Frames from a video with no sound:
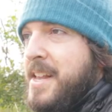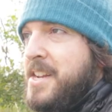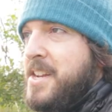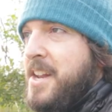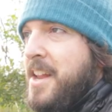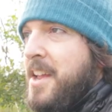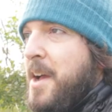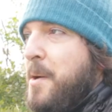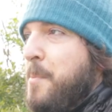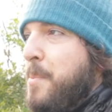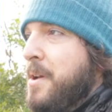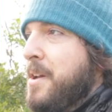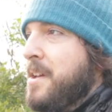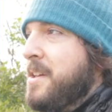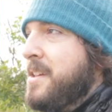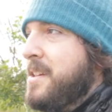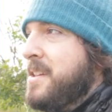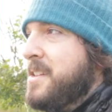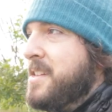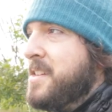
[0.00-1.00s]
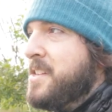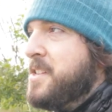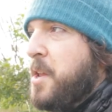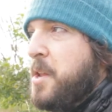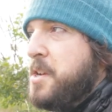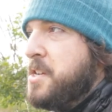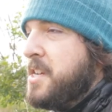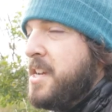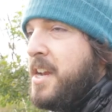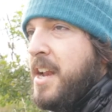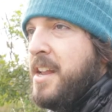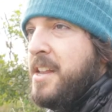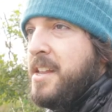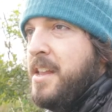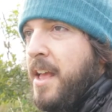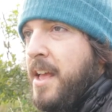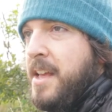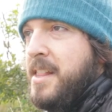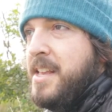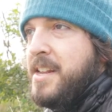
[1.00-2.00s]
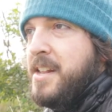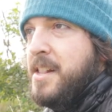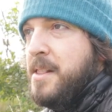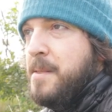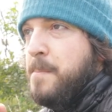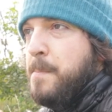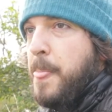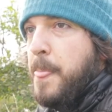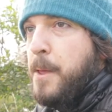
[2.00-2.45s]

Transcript: actually up. Such a little